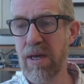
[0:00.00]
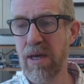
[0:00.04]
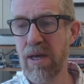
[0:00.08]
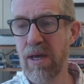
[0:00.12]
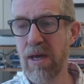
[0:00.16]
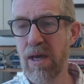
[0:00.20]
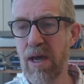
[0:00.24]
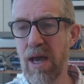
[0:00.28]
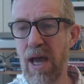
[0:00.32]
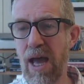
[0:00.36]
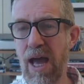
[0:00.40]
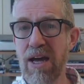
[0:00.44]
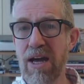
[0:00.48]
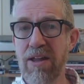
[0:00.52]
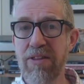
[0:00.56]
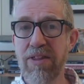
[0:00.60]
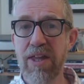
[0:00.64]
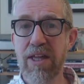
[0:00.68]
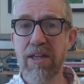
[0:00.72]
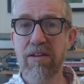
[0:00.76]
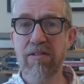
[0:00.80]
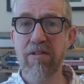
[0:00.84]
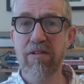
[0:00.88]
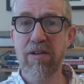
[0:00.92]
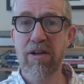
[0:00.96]
Ethics
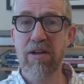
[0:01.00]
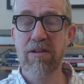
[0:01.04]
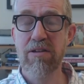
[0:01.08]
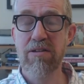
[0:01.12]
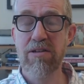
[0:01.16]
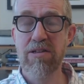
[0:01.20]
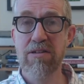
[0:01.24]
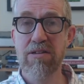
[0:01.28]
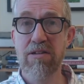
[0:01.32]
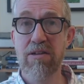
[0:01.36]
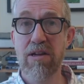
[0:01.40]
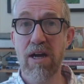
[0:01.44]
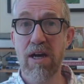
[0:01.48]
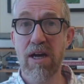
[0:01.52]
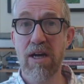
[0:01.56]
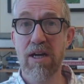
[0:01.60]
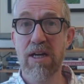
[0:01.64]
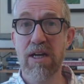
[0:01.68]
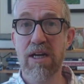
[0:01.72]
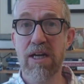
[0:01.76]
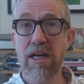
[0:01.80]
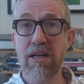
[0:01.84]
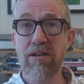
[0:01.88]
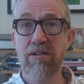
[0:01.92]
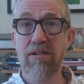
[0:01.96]
con uh, is
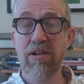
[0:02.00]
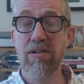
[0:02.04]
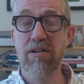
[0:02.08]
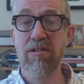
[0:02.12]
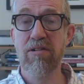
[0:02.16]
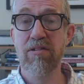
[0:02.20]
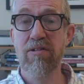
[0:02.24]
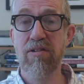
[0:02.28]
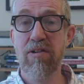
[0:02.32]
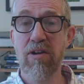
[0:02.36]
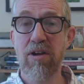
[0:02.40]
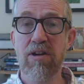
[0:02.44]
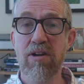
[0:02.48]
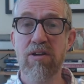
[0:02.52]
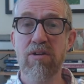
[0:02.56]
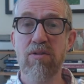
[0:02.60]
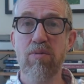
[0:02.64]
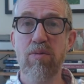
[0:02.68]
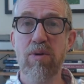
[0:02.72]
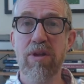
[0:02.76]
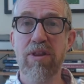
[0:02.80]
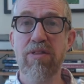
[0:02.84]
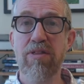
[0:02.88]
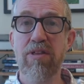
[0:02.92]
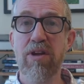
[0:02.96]
concerned with
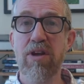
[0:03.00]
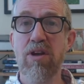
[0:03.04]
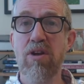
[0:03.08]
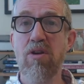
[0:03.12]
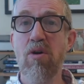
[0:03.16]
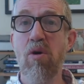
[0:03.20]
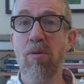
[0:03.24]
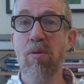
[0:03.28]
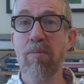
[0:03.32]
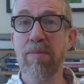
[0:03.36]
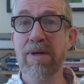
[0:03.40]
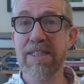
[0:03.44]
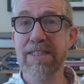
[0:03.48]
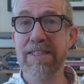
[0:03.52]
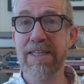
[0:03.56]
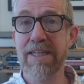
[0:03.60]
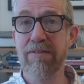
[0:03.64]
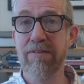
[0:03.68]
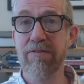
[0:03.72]
the normative.